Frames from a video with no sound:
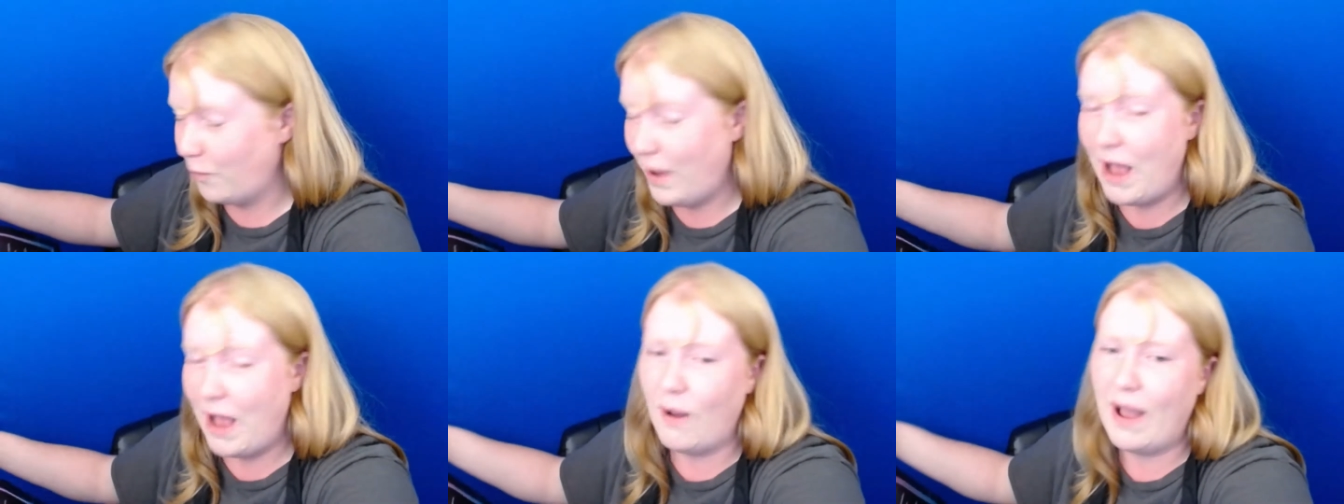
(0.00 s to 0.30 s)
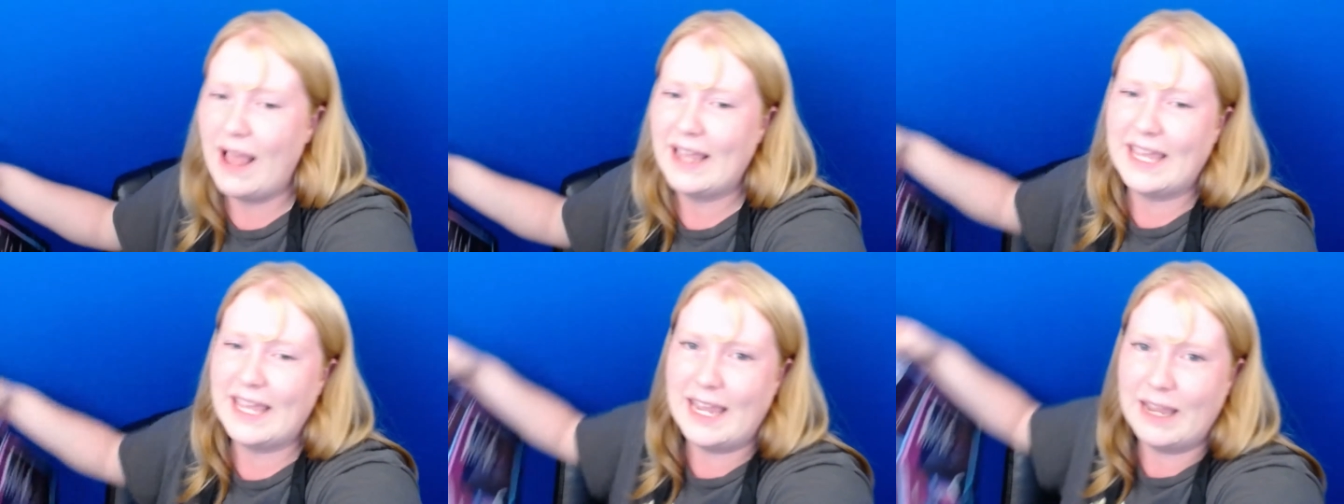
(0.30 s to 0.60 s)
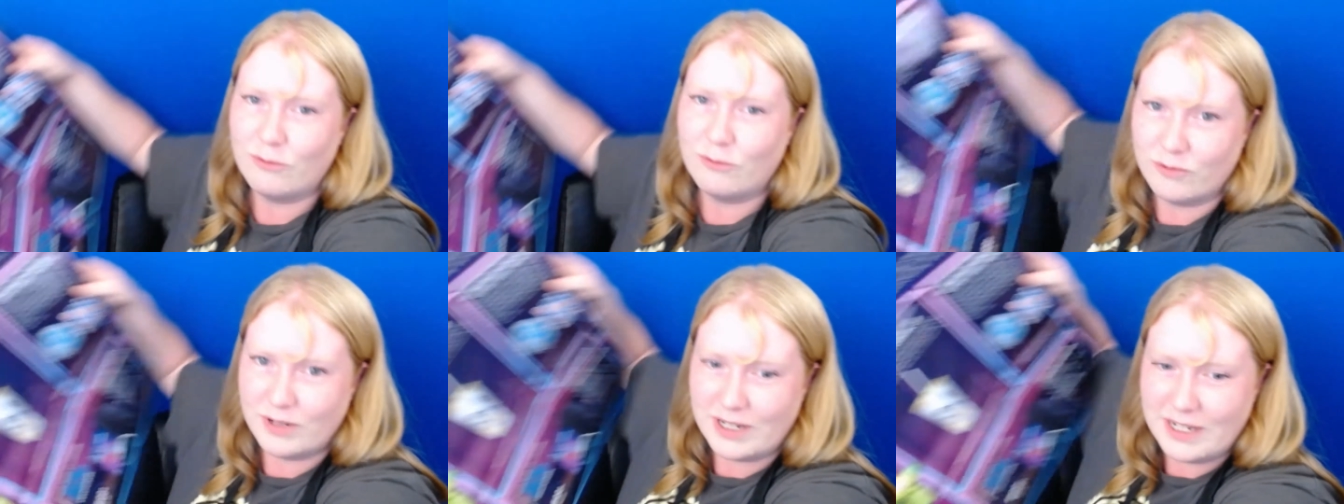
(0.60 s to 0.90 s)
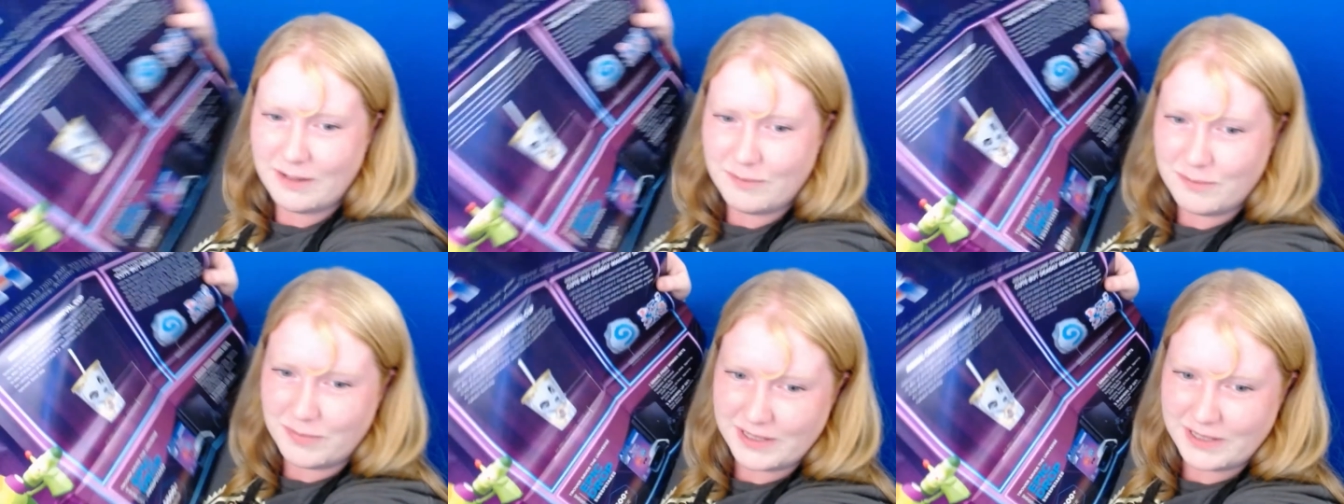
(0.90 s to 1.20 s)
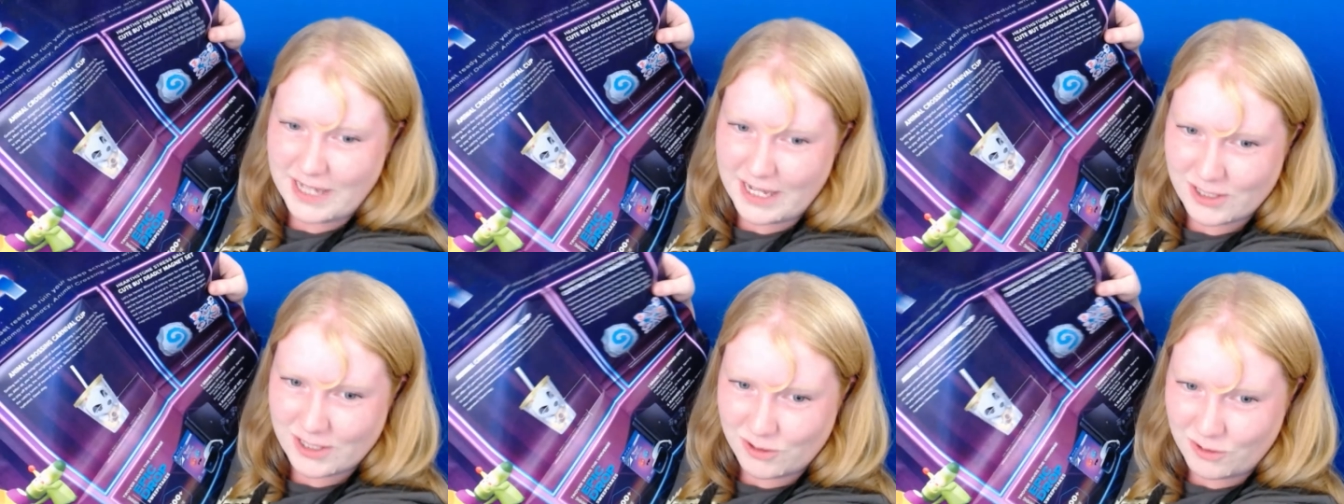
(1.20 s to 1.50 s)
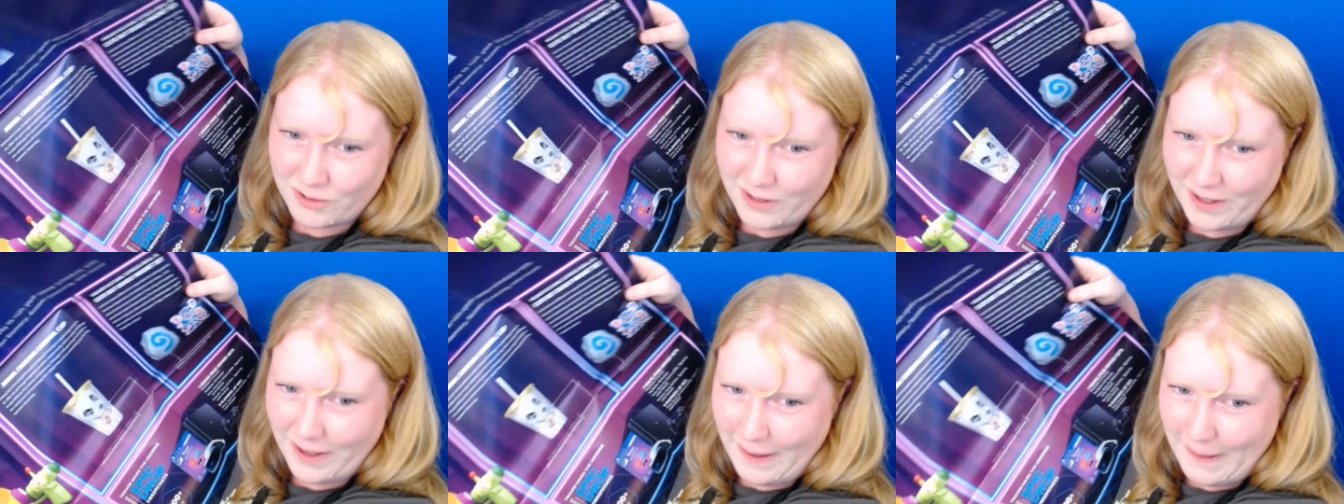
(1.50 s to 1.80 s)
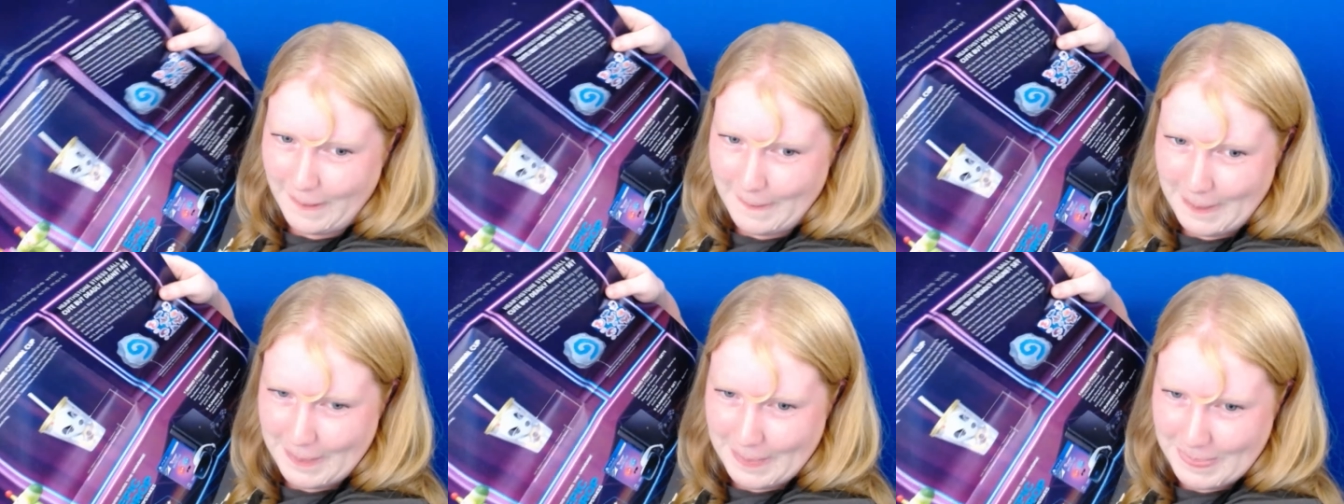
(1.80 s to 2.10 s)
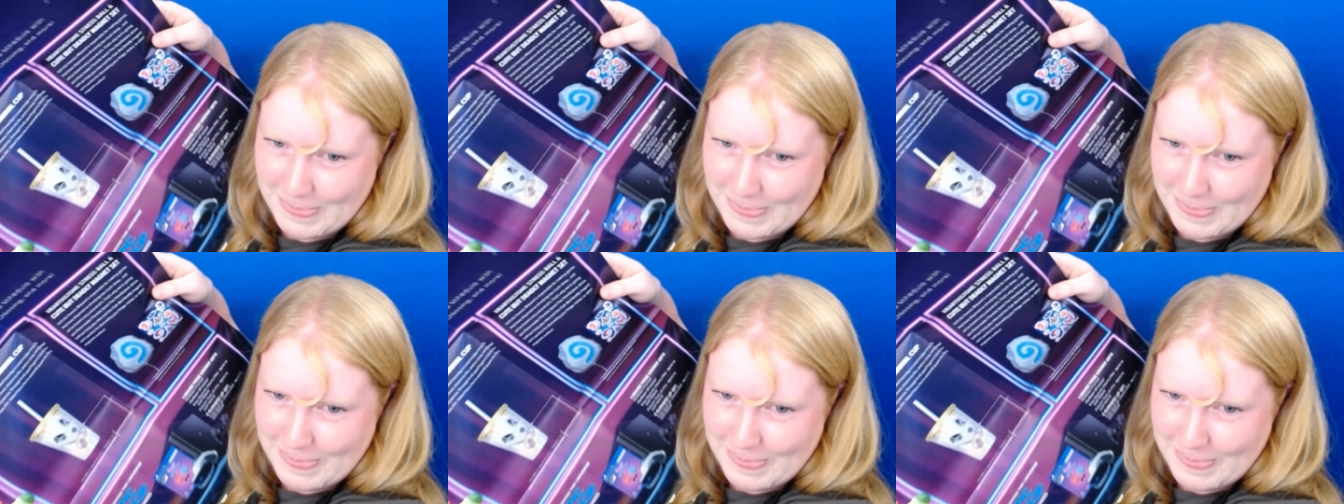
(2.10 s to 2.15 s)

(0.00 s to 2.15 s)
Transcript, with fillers: Wow, I can't read, but that's okay.